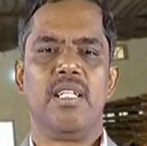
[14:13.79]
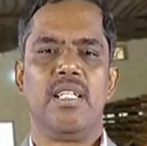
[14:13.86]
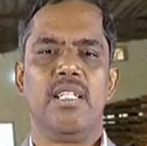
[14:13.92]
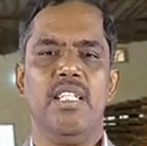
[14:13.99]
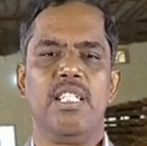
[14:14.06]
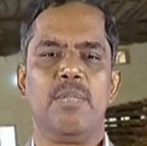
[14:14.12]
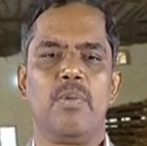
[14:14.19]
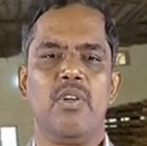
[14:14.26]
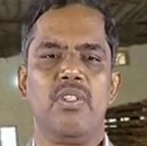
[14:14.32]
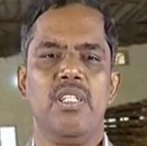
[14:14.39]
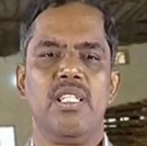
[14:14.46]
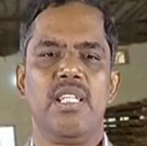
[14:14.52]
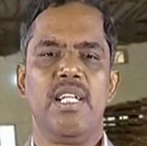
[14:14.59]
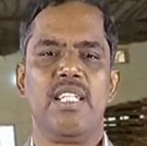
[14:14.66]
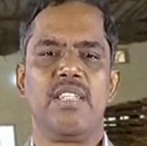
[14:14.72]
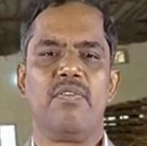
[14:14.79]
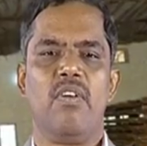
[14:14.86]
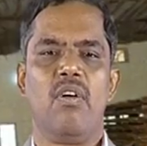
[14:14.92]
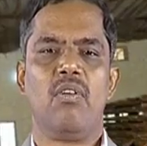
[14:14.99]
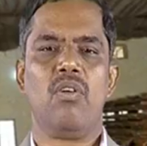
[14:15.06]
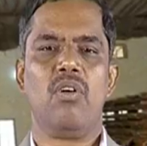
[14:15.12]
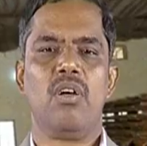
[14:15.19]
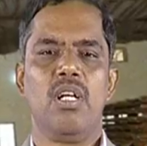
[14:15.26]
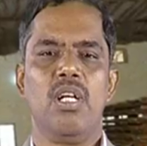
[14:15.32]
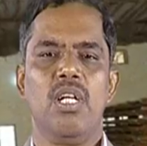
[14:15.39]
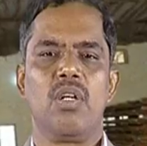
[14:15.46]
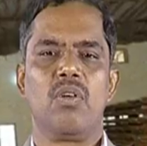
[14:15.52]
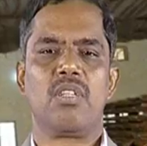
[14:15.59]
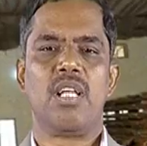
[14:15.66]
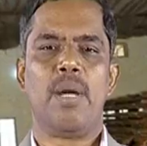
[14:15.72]
This procedure is followed
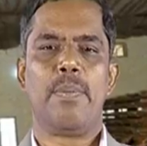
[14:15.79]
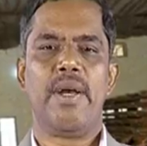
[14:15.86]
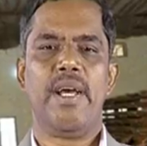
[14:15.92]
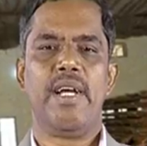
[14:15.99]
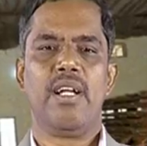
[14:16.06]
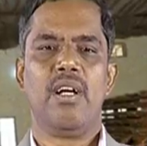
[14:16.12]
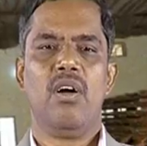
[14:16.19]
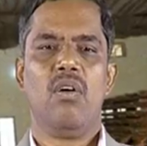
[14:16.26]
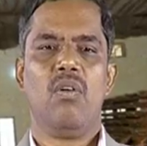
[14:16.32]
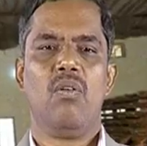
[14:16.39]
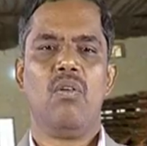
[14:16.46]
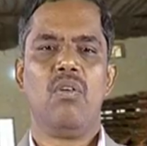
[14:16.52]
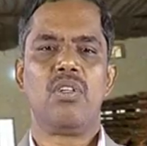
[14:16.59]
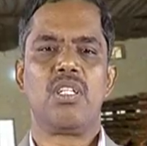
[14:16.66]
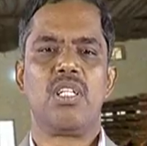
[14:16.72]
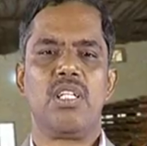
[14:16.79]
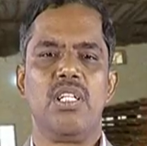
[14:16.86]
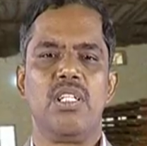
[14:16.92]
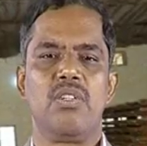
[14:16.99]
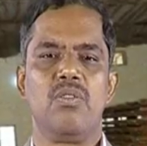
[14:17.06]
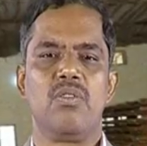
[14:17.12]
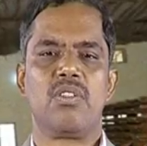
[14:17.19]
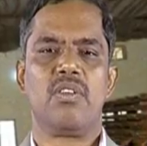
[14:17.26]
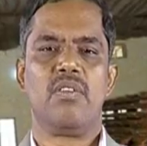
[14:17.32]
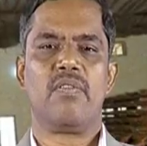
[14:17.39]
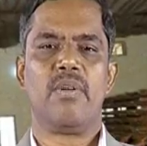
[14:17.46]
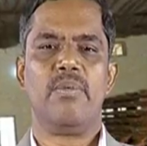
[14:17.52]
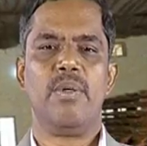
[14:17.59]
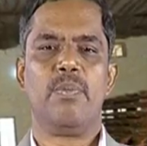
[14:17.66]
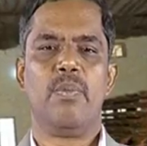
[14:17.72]
to separate host tissues
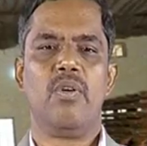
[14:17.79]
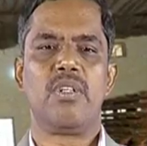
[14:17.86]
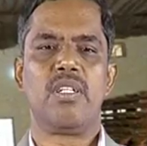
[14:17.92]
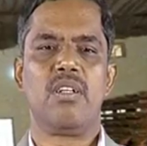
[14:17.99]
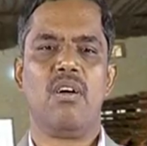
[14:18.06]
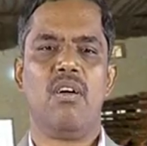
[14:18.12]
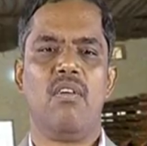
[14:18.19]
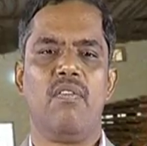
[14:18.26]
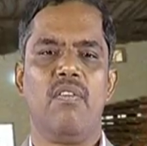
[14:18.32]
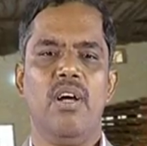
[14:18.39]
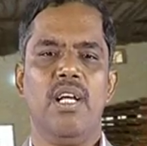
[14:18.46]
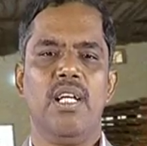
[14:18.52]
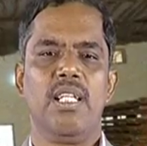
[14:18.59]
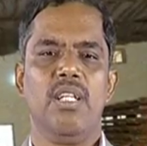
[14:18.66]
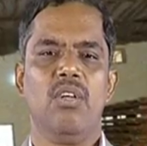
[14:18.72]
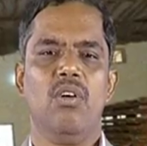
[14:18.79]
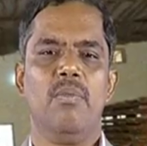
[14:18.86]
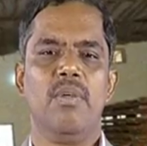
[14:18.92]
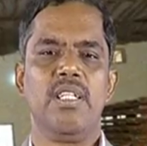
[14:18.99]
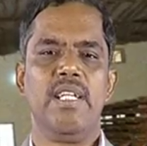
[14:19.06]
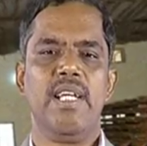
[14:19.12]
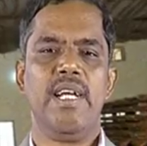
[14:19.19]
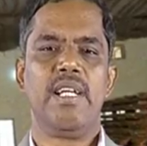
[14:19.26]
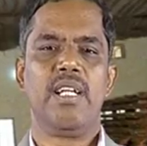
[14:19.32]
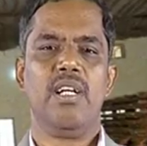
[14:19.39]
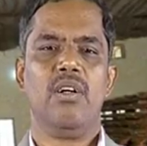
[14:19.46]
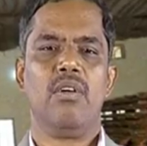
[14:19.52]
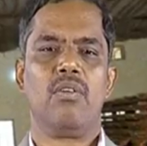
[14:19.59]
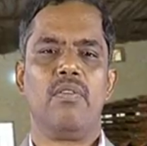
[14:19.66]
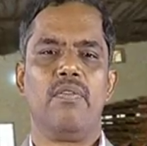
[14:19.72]
from the portion of the homogenate
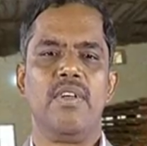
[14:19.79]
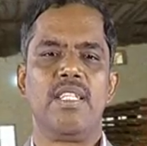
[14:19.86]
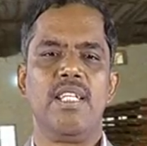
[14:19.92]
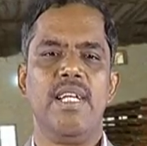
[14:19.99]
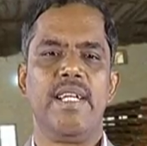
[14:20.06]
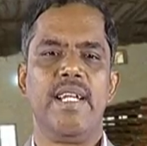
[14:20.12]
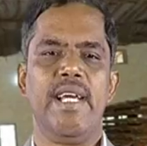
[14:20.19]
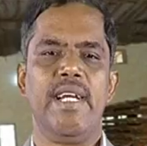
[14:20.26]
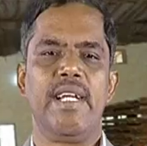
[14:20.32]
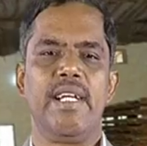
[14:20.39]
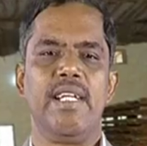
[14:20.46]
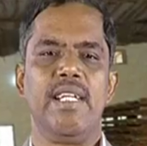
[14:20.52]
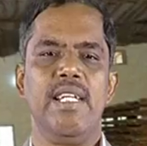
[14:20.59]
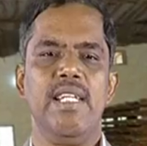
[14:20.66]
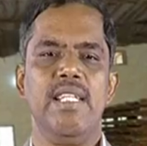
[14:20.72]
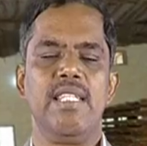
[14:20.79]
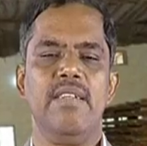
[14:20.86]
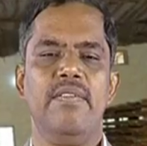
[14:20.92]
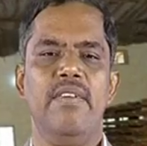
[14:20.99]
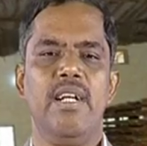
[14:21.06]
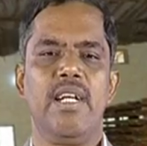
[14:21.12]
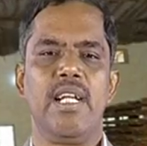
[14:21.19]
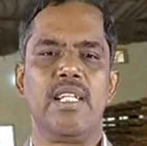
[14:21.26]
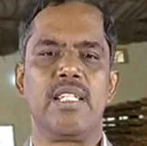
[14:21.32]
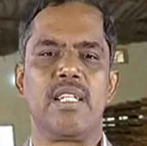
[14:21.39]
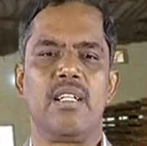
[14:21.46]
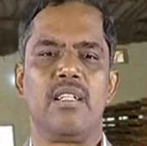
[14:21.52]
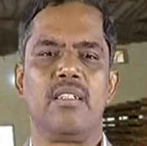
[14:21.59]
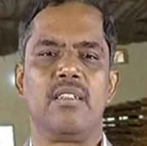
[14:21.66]
to facilitate easy filtration.